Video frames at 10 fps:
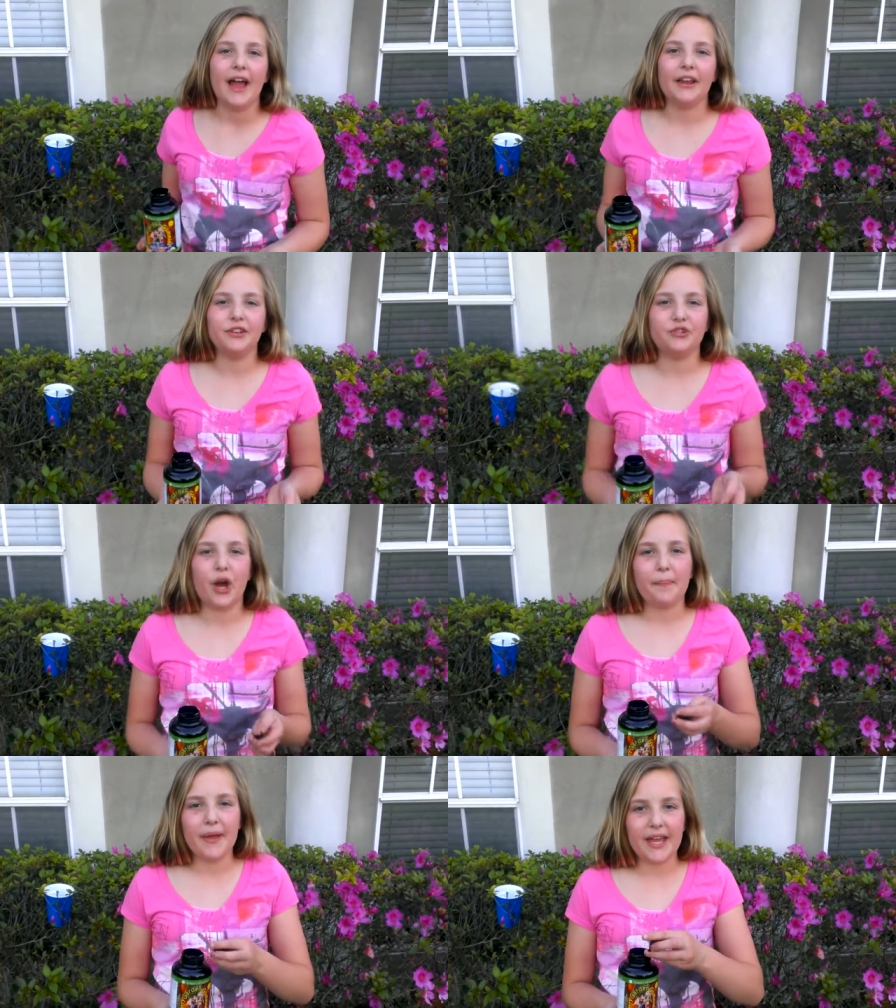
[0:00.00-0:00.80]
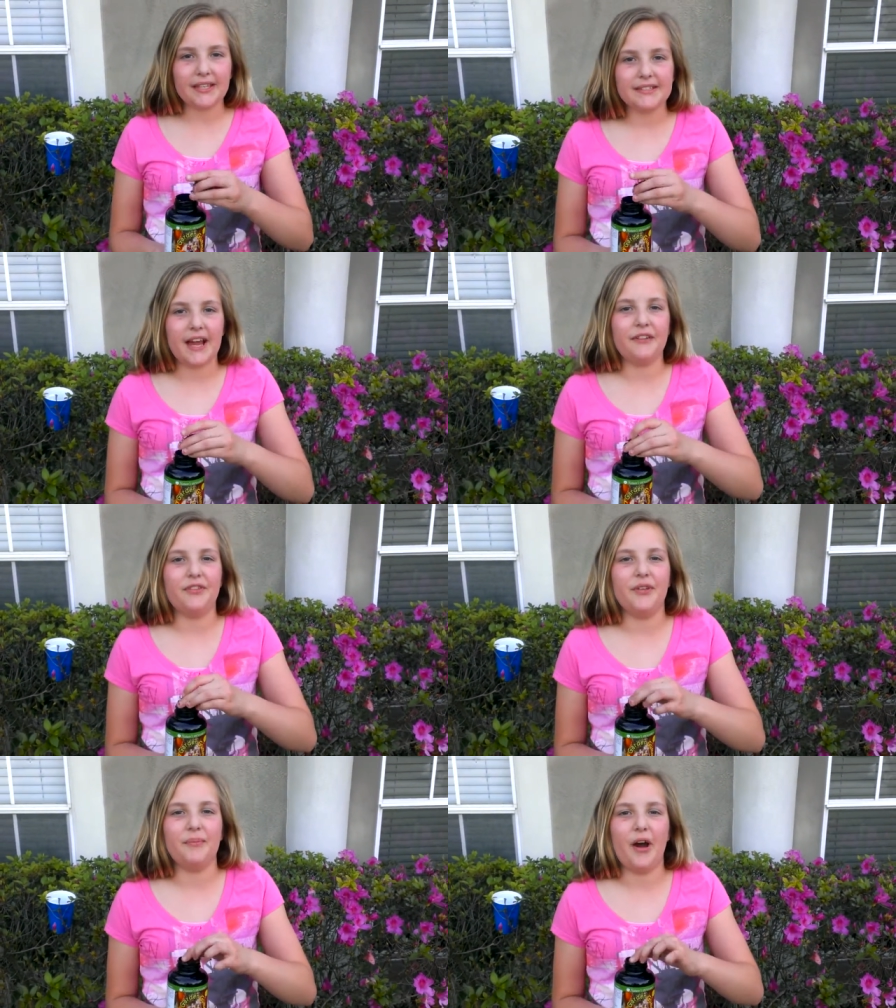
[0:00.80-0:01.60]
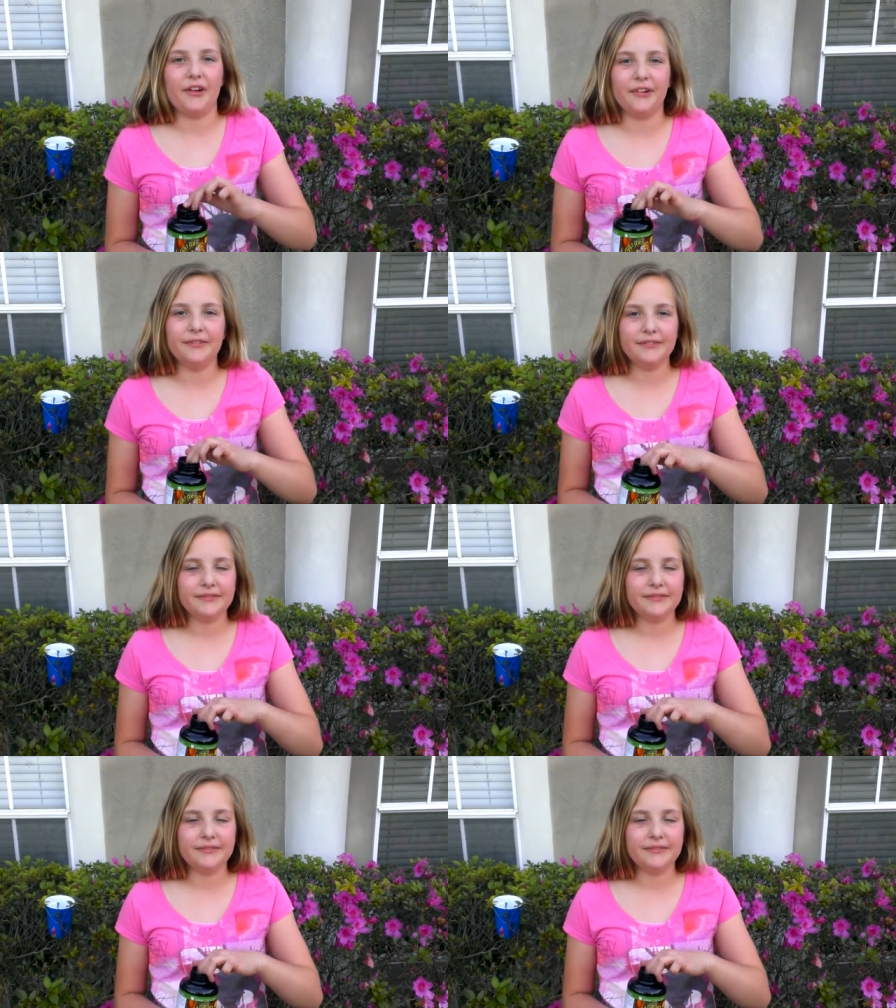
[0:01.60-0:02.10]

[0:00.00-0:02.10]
and you drop it inside of the bottle.